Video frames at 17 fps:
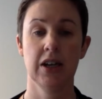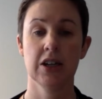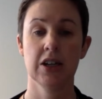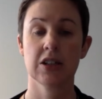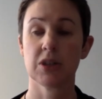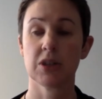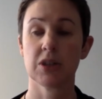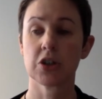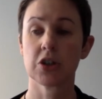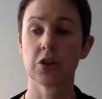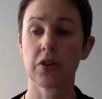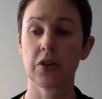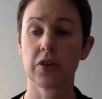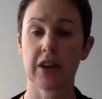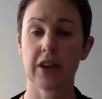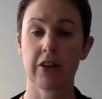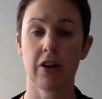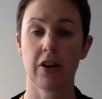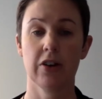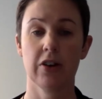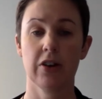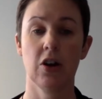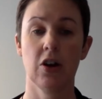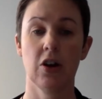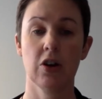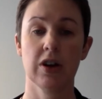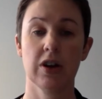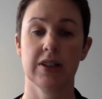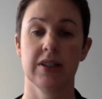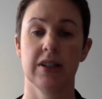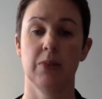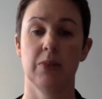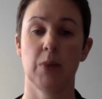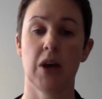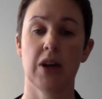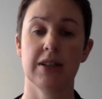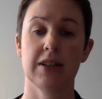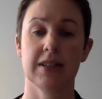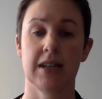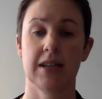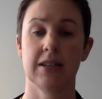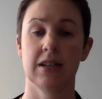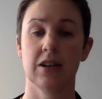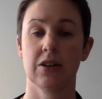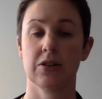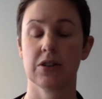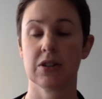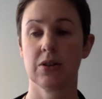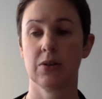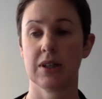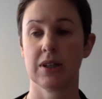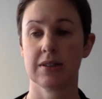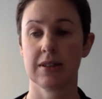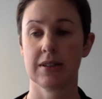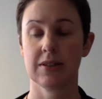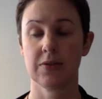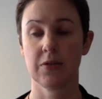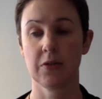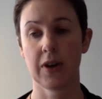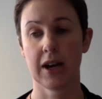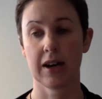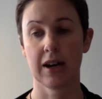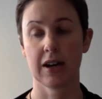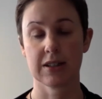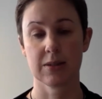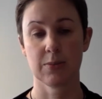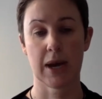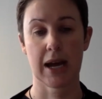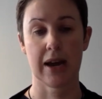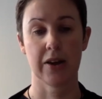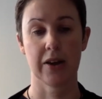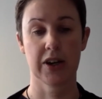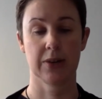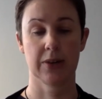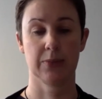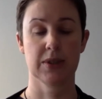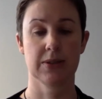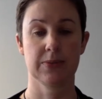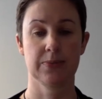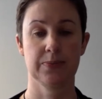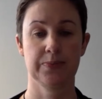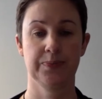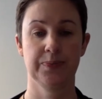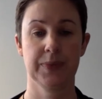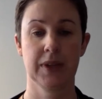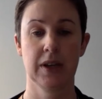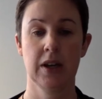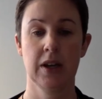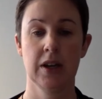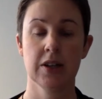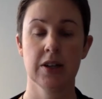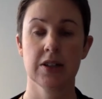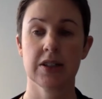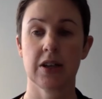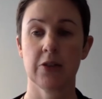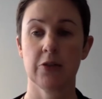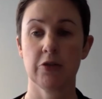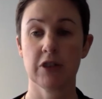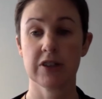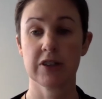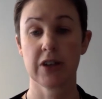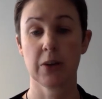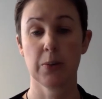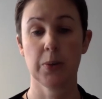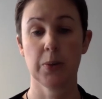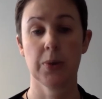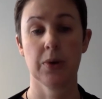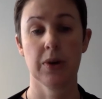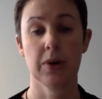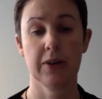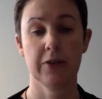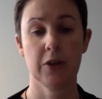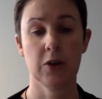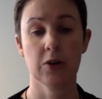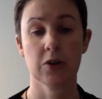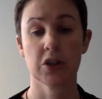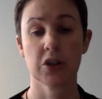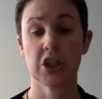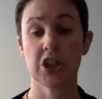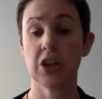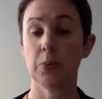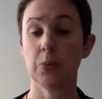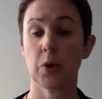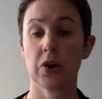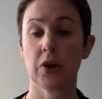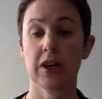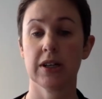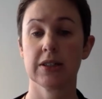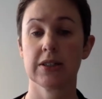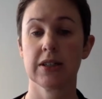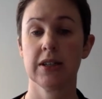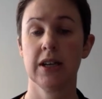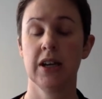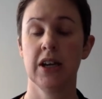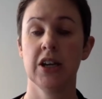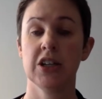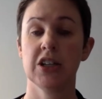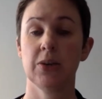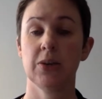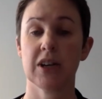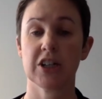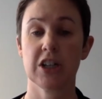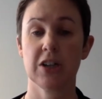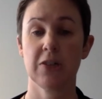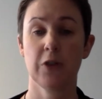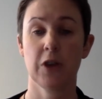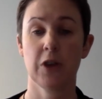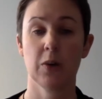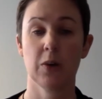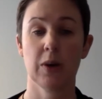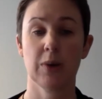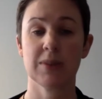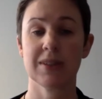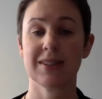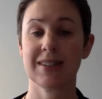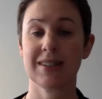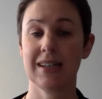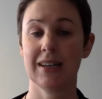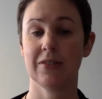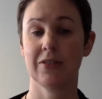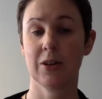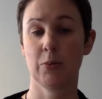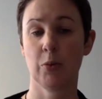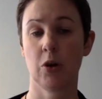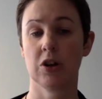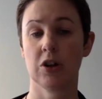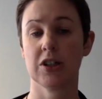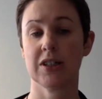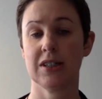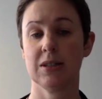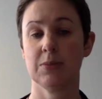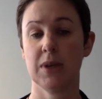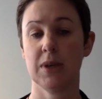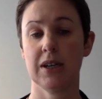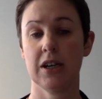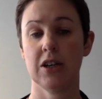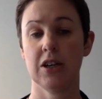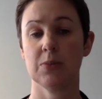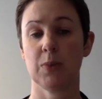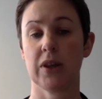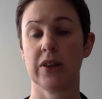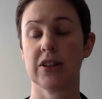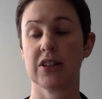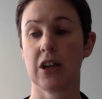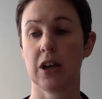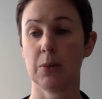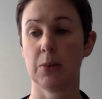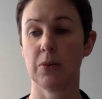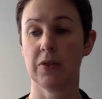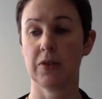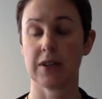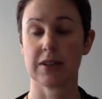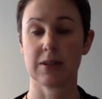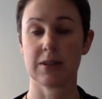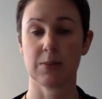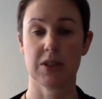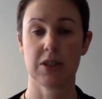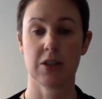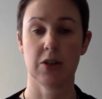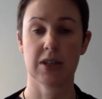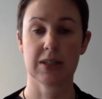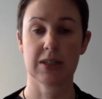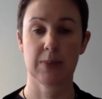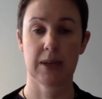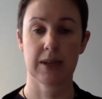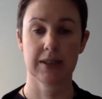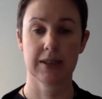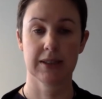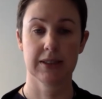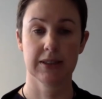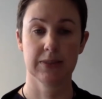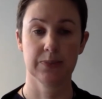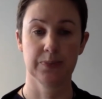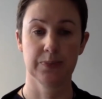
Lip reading: to ensure that there aren't longer term unintended consequences for their customer outcomes. So for example, if you launch a new product, do you actually follow up to see if the product is being used by the type of customers you expected?